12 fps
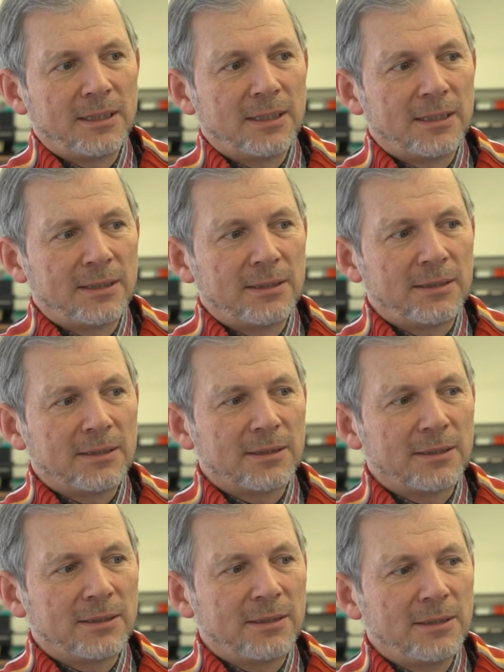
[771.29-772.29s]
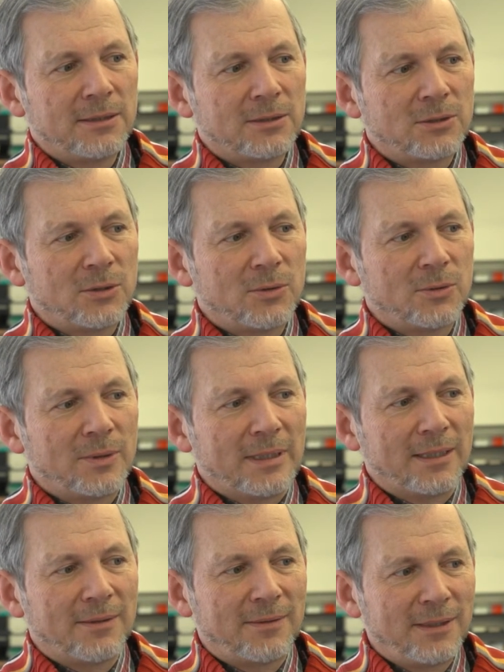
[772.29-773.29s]
And uh, so
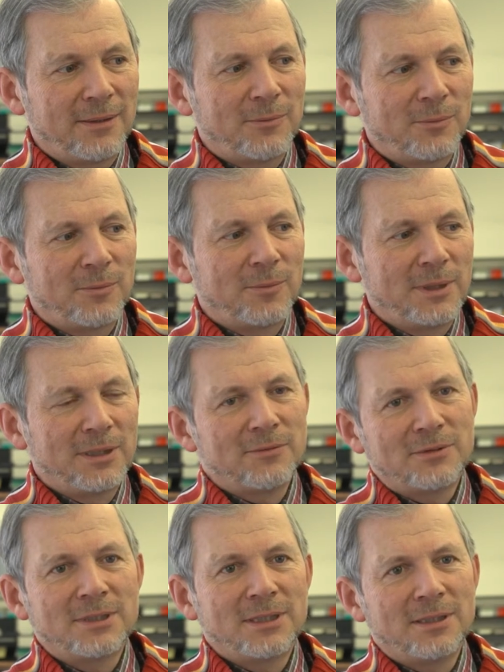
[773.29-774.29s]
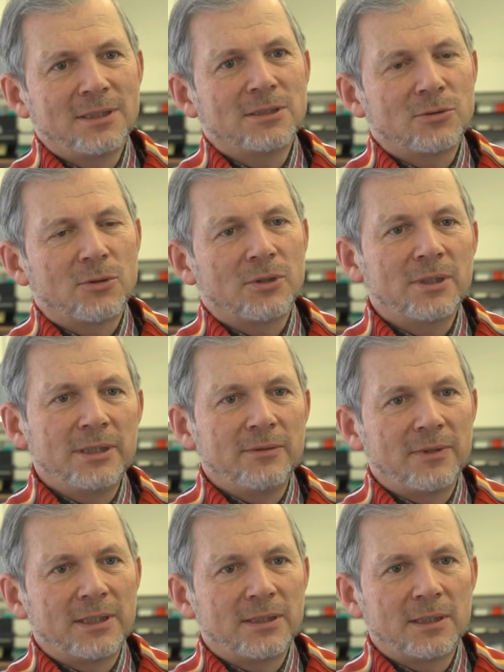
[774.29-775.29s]
I think we have seen a historical event.